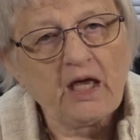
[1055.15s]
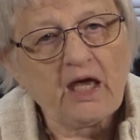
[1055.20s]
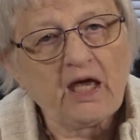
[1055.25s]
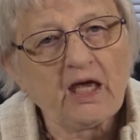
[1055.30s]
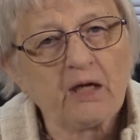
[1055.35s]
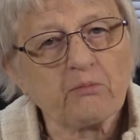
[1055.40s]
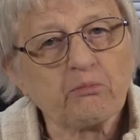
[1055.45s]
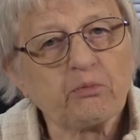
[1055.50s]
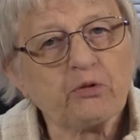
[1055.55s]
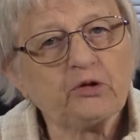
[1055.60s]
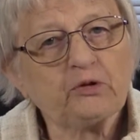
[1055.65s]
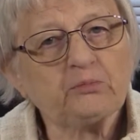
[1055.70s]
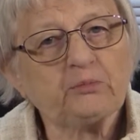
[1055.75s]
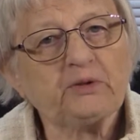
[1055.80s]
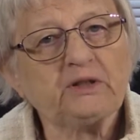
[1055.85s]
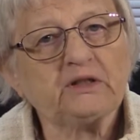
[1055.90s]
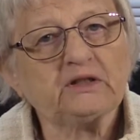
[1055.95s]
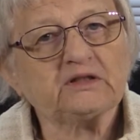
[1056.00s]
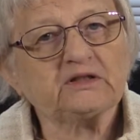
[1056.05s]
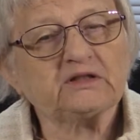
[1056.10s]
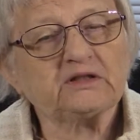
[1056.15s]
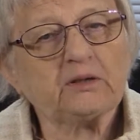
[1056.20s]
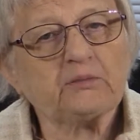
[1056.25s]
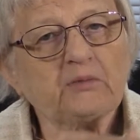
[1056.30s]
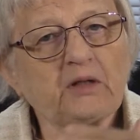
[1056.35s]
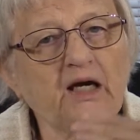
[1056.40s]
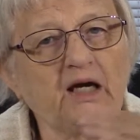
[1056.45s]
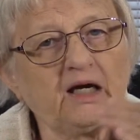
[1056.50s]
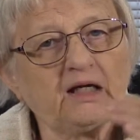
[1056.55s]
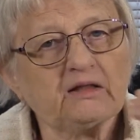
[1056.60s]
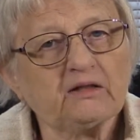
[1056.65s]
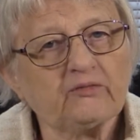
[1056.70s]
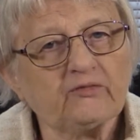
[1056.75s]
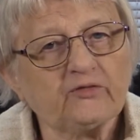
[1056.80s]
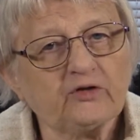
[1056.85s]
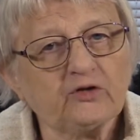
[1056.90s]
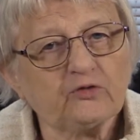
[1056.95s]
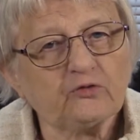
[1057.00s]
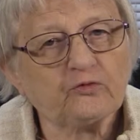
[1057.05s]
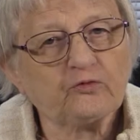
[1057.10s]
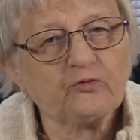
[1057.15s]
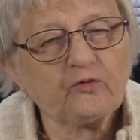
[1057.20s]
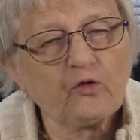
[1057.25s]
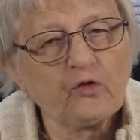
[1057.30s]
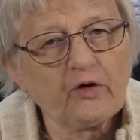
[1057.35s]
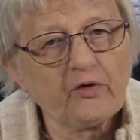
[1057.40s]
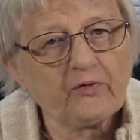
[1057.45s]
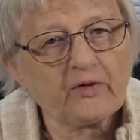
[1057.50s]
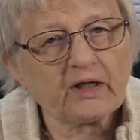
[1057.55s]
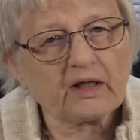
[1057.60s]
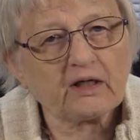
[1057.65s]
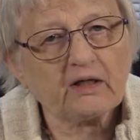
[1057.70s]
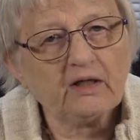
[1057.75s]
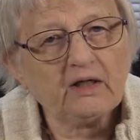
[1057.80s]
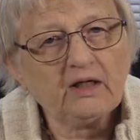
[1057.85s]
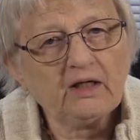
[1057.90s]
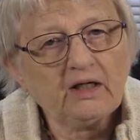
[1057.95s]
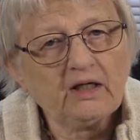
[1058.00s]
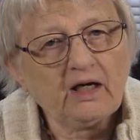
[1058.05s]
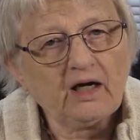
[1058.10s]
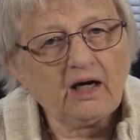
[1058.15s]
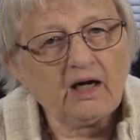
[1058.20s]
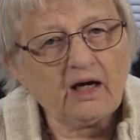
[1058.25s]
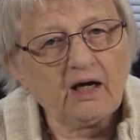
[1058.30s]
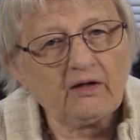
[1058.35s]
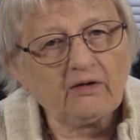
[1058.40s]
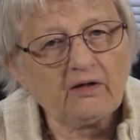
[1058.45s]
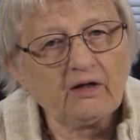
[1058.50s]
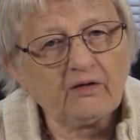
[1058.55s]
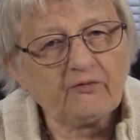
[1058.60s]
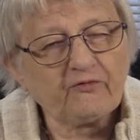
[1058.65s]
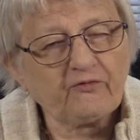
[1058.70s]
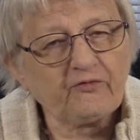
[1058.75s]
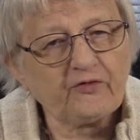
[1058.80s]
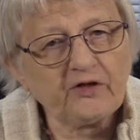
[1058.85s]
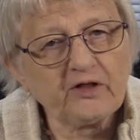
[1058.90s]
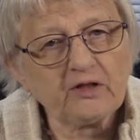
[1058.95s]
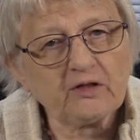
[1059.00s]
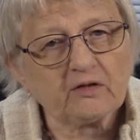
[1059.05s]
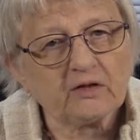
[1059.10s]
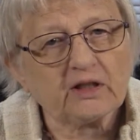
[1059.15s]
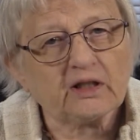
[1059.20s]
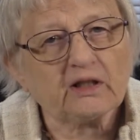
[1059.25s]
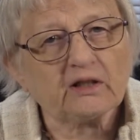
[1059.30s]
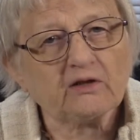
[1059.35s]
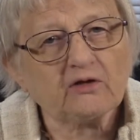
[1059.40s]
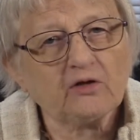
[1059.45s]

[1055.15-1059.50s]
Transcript: and put me in some kind of a euphoric uh, a feeling.